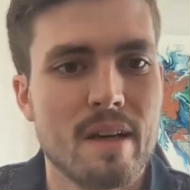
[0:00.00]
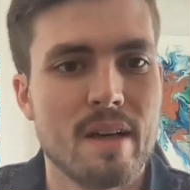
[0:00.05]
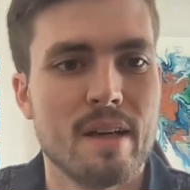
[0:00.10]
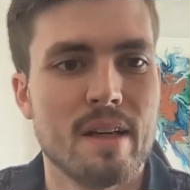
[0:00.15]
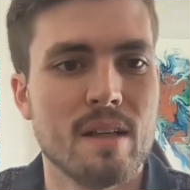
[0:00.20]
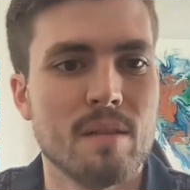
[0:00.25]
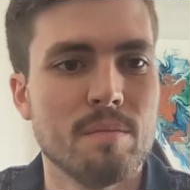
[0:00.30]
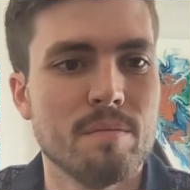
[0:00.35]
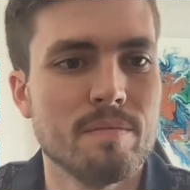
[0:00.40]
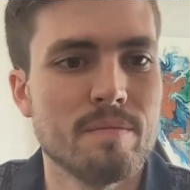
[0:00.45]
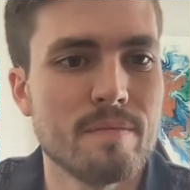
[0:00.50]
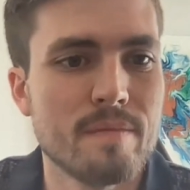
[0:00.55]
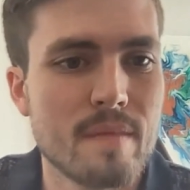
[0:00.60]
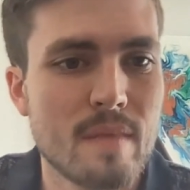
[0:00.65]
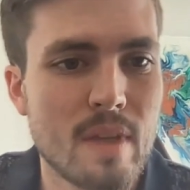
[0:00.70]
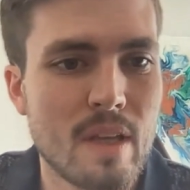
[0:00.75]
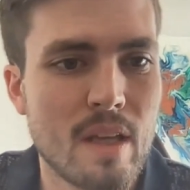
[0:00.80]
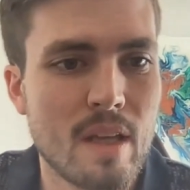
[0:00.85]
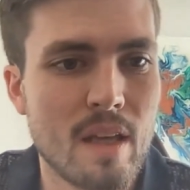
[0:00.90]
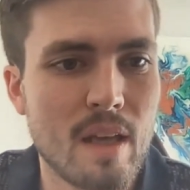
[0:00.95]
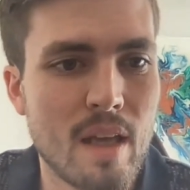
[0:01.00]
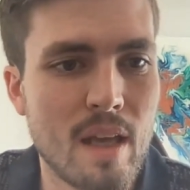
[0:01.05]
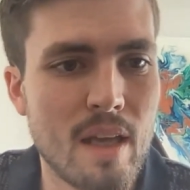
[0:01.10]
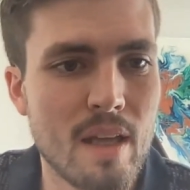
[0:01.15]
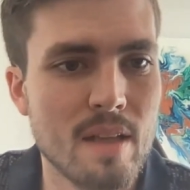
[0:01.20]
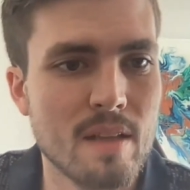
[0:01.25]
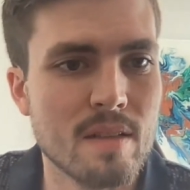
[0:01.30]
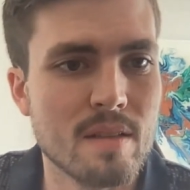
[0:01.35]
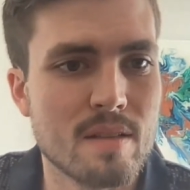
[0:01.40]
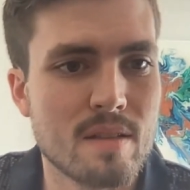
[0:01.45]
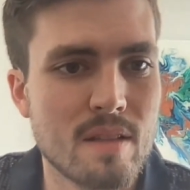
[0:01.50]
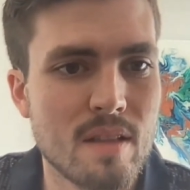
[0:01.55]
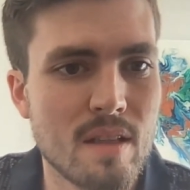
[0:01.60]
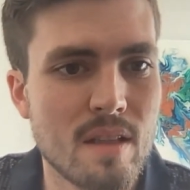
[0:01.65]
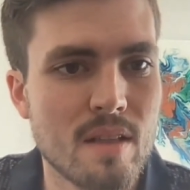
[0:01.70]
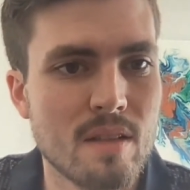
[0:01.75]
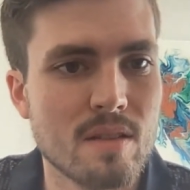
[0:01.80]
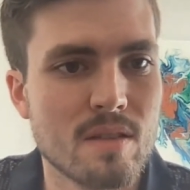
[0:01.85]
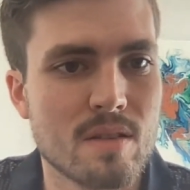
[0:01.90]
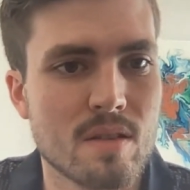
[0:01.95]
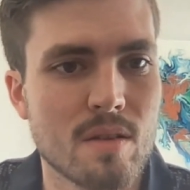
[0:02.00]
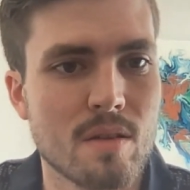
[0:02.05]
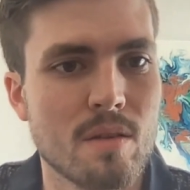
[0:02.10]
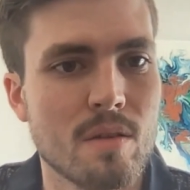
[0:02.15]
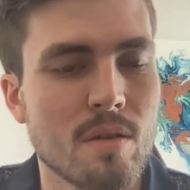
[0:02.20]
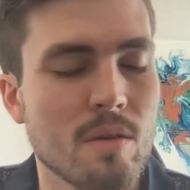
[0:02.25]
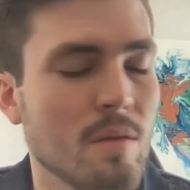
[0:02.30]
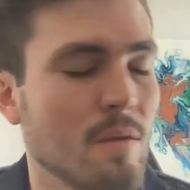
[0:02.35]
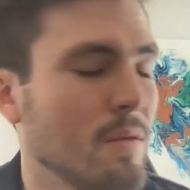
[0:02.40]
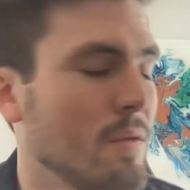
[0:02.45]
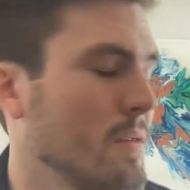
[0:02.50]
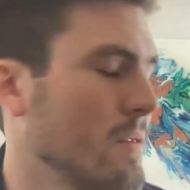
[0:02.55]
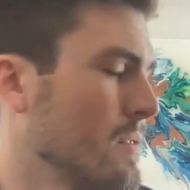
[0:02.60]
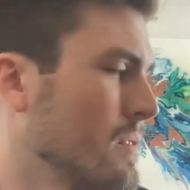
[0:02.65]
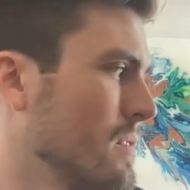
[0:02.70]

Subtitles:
and so